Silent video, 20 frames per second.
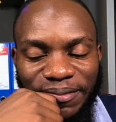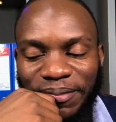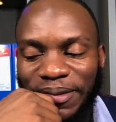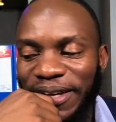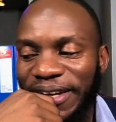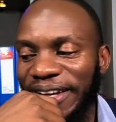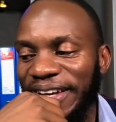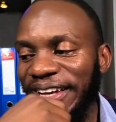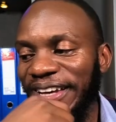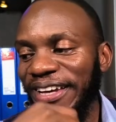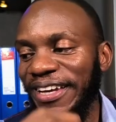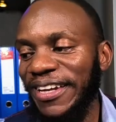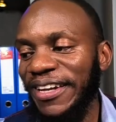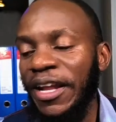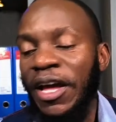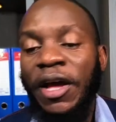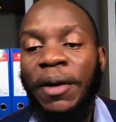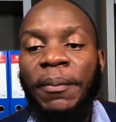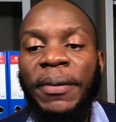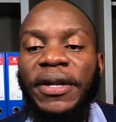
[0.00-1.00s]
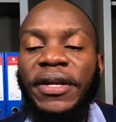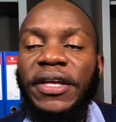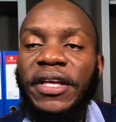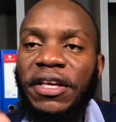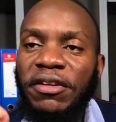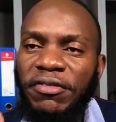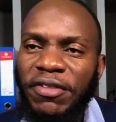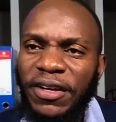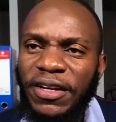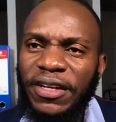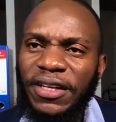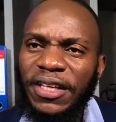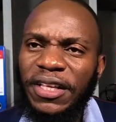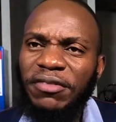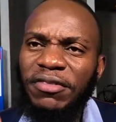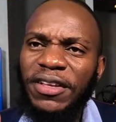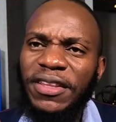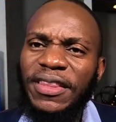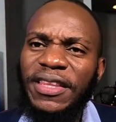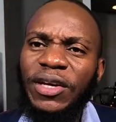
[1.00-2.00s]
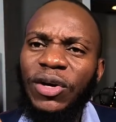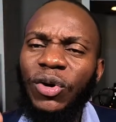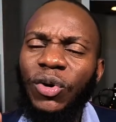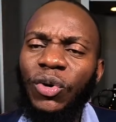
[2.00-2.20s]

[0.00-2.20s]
Man, even the